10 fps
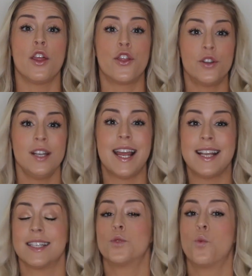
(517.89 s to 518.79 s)
30
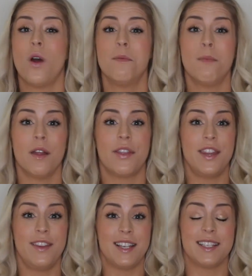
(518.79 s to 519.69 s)
days is one month
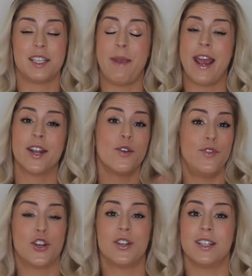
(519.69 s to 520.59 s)
in the span of
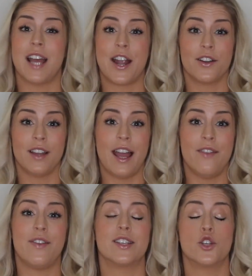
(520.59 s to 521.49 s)
your entire
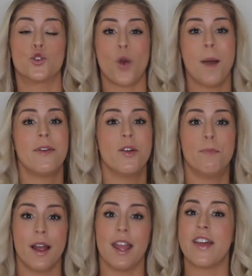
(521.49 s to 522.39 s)
life is a drop in the
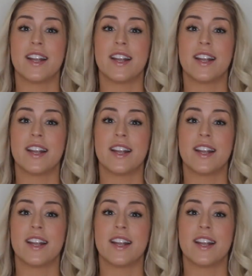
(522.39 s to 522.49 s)
bucket.